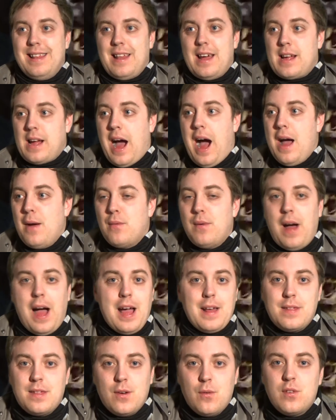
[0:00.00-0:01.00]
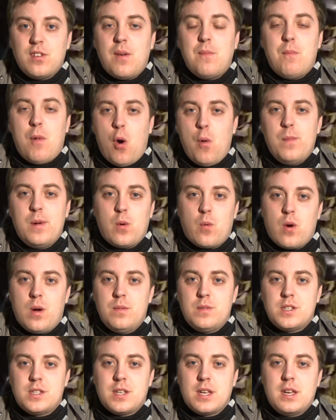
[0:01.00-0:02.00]
Like, there was a moment where
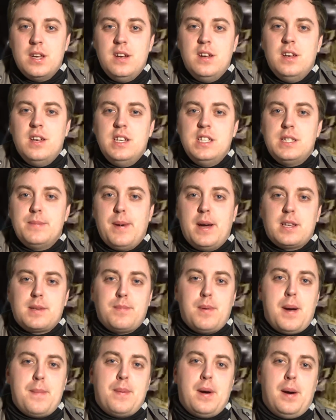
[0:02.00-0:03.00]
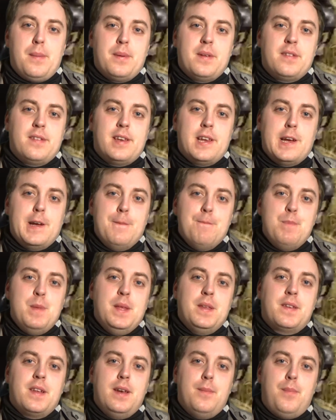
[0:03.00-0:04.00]
I'm just like, he's about to pop up, isn't he?
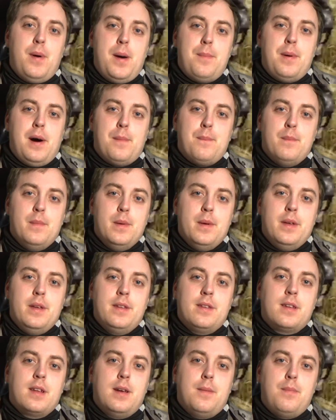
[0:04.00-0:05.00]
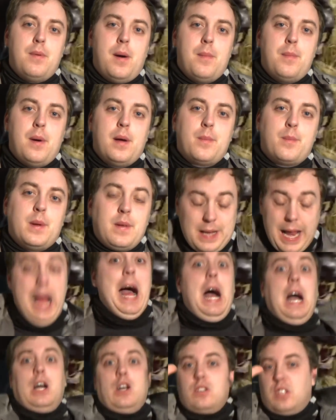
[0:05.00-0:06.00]
He's gonna pop up. He's gonna pop up, but
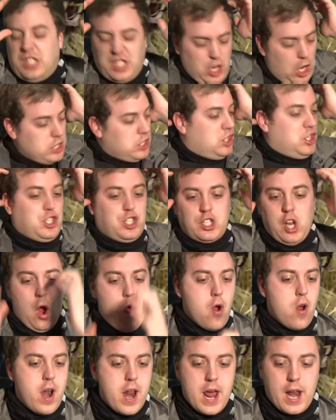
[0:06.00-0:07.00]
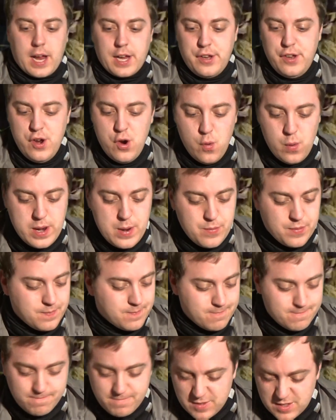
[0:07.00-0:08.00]
gosh darn it, I knew he was
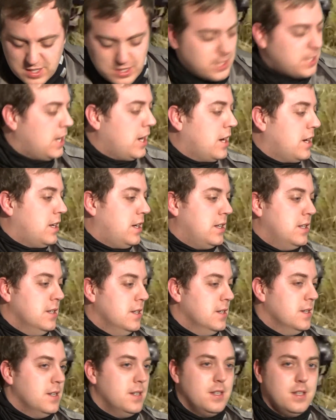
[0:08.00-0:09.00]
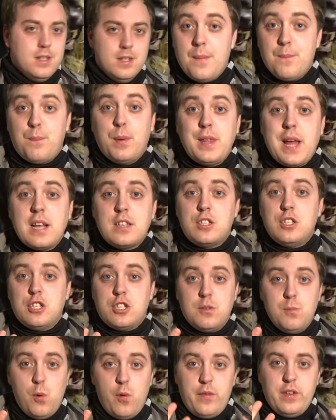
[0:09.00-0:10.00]
gonna. But that's
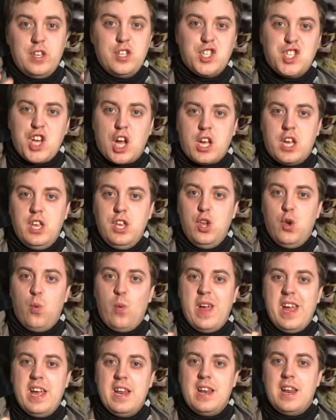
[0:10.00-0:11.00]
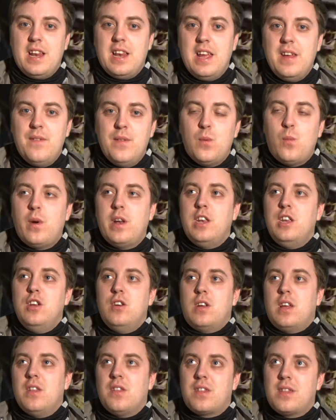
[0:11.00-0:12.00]
just the movie sucking you in, and even when
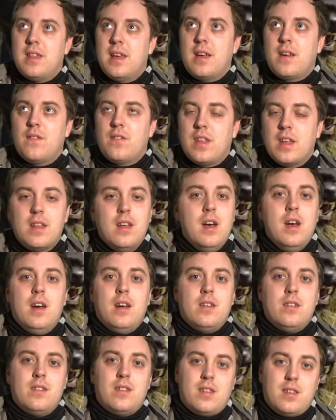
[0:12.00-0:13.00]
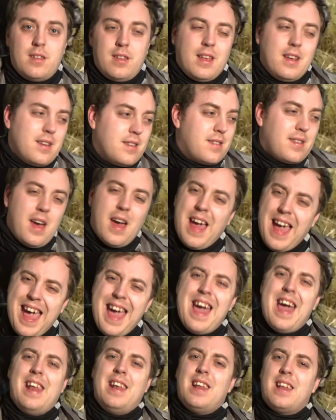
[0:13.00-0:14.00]
you can think of things
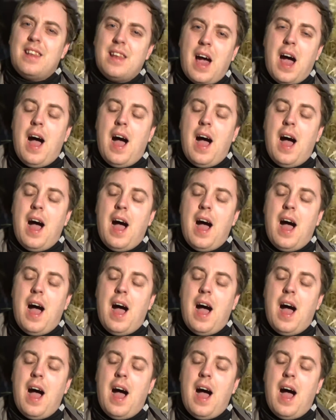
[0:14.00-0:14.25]
ahead, and